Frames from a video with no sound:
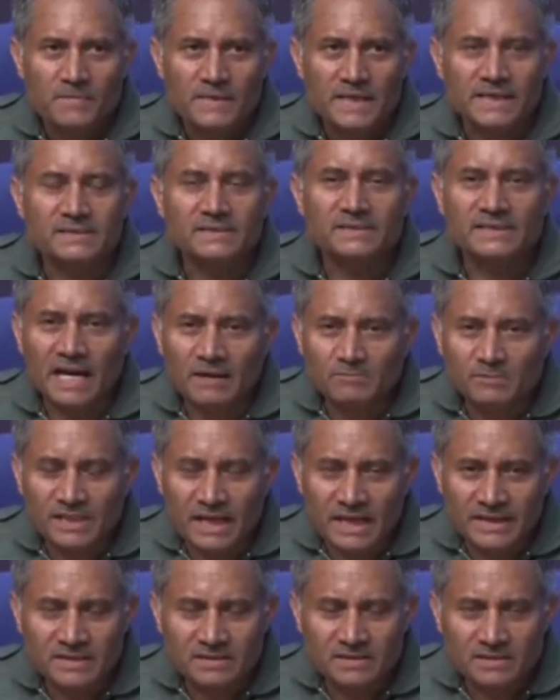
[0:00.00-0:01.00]
his SAM
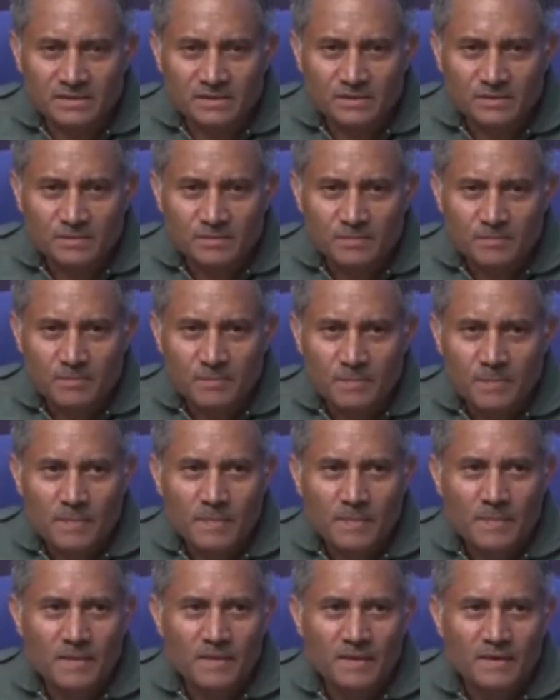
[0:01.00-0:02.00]
sites
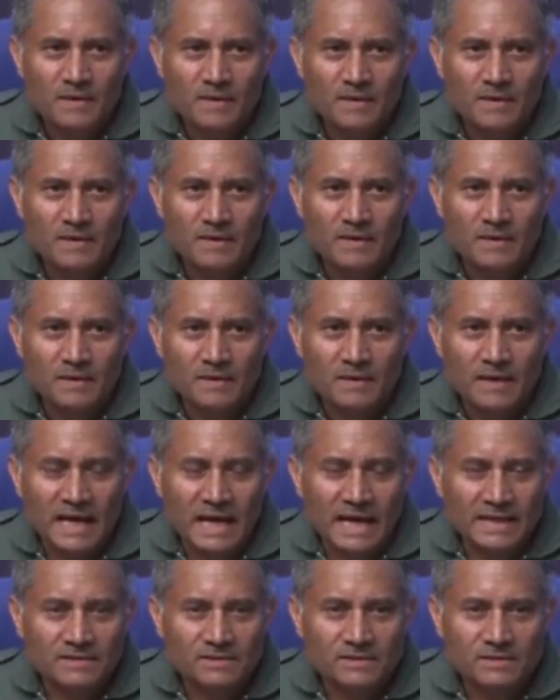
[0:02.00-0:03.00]

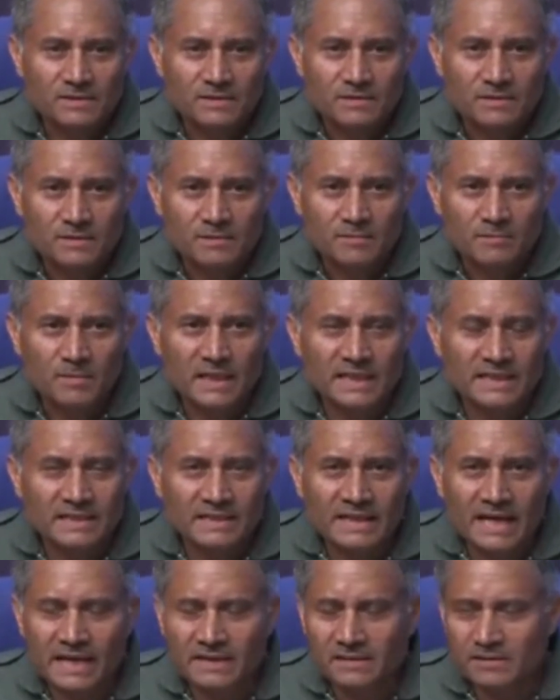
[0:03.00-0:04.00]
at
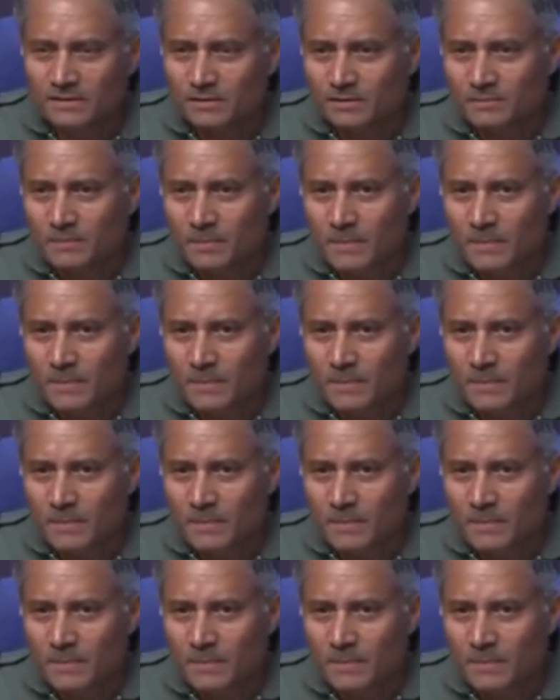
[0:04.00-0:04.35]
Malirkant.